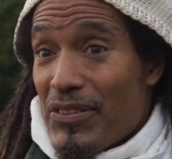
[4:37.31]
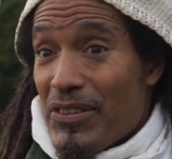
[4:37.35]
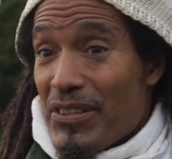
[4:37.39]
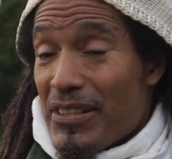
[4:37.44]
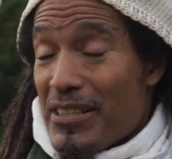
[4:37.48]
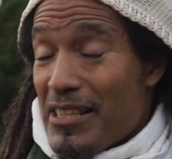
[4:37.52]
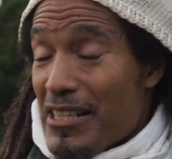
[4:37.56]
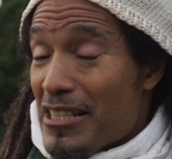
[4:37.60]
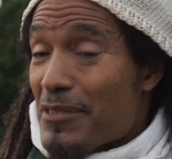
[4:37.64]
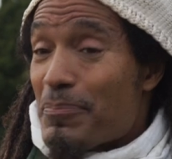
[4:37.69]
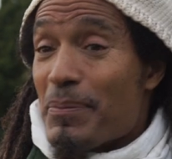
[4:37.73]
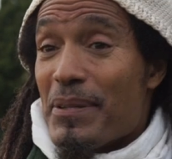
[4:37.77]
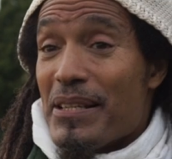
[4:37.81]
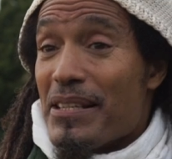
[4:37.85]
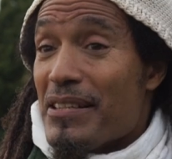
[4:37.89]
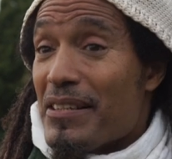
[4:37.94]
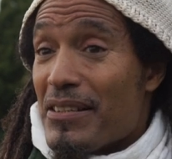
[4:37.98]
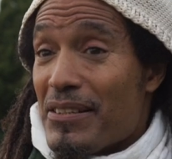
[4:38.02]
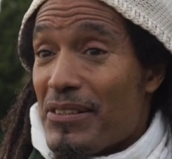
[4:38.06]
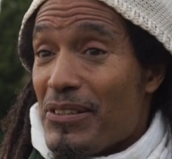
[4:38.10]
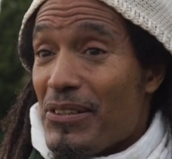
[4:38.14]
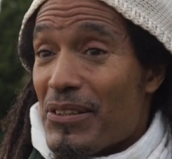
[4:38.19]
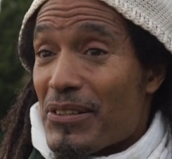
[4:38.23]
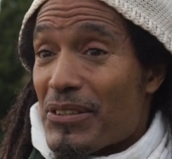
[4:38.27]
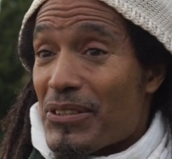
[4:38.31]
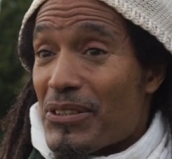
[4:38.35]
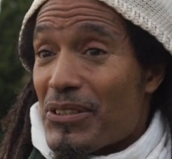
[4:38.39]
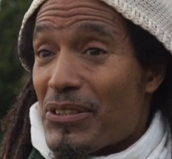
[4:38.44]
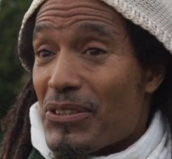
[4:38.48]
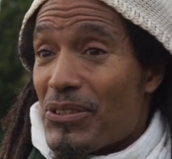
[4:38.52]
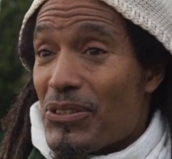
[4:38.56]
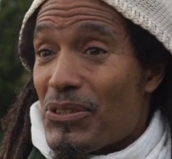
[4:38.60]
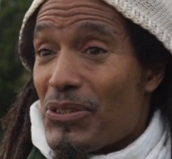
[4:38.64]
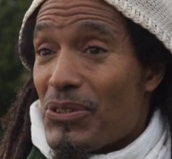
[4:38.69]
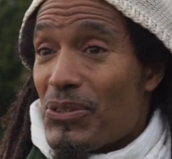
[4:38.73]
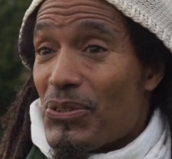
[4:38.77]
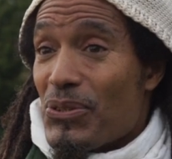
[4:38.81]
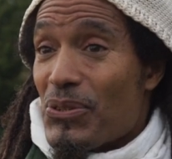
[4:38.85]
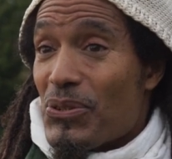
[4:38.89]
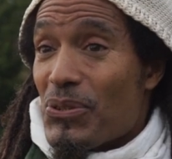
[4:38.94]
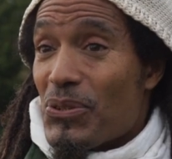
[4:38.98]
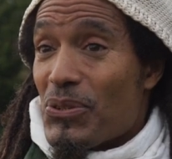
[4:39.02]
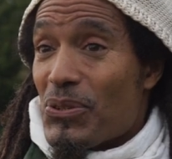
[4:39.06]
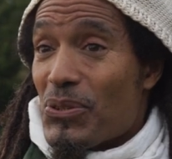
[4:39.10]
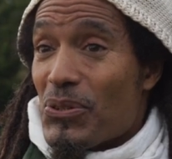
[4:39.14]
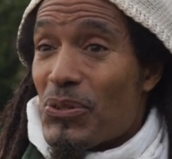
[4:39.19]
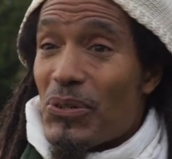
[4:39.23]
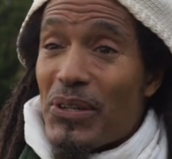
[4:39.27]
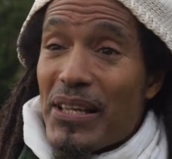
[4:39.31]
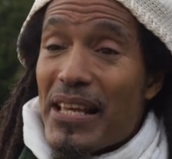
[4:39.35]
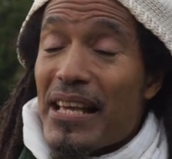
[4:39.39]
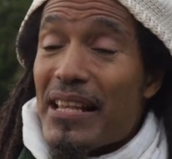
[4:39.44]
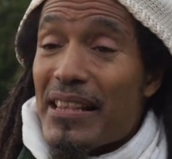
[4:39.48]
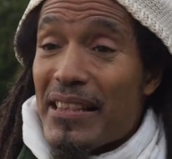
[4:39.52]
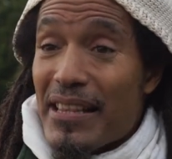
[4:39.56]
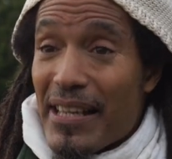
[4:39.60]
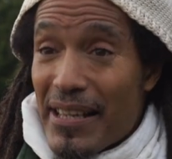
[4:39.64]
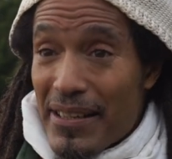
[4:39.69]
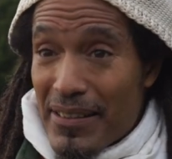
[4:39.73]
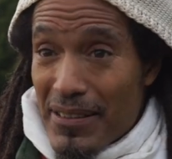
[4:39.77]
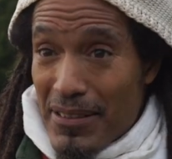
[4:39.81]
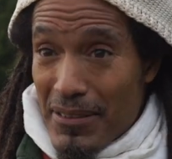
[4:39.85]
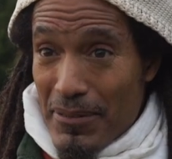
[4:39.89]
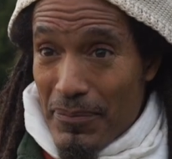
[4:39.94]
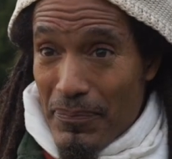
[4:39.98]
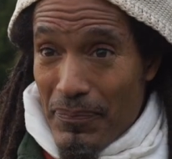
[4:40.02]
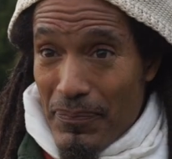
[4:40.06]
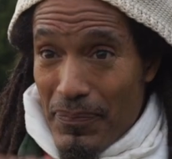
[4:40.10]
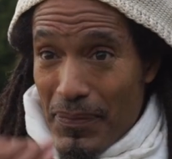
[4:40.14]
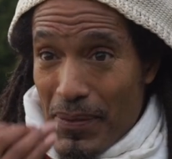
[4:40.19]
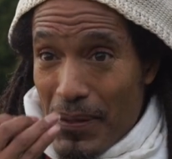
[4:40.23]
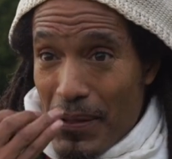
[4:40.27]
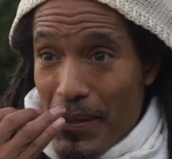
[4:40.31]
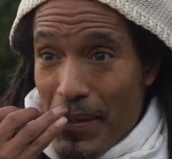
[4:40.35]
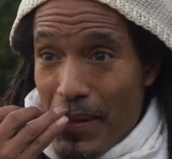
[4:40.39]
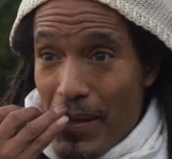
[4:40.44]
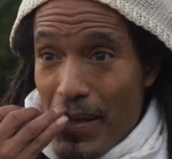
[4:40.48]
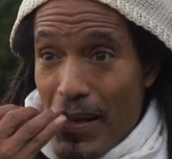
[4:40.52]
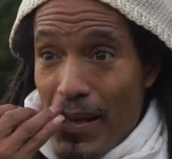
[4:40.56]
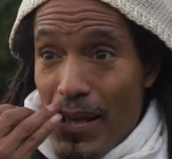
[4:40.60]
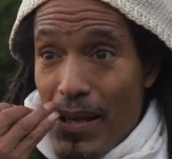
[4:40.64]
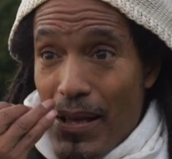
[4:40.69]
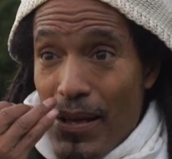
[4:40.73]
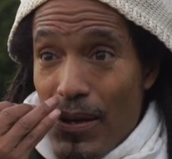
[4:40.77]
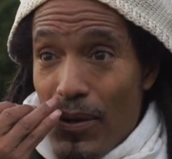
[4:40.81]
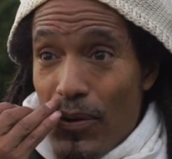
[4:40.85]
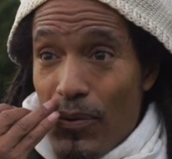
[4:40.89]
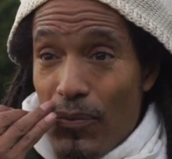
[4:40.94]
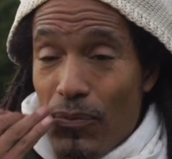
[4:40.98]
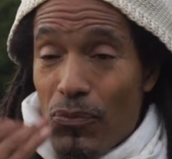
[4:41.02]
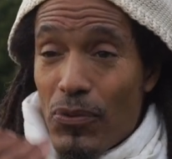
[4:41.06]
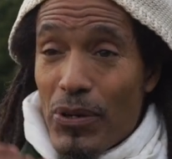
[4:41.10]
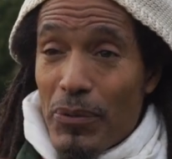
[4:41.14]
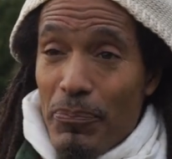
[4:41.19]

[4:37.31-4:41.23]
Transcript: the discipline that it took to get there mm-hmm.